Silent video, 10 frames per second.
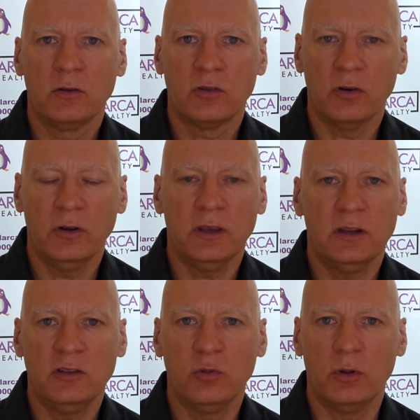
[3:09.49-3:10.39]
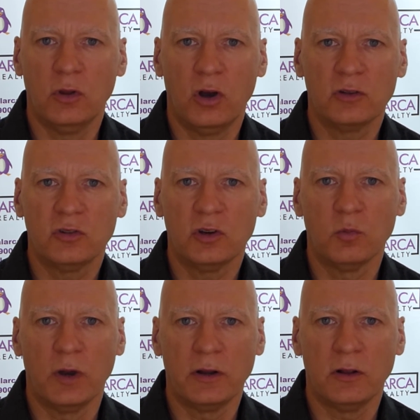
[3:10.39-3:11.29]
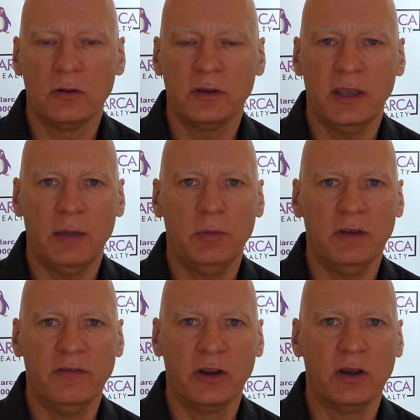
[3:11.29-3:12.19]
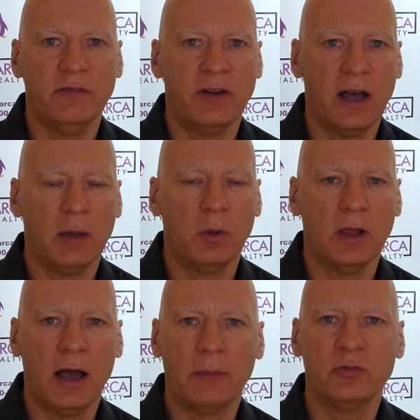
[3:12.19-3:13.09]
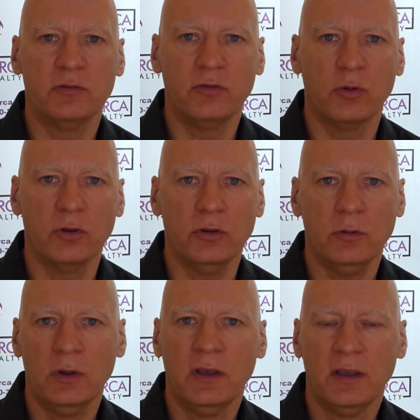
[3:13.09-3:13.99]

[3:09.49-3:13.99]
turning it into a long-term rental can be a very viable option for you.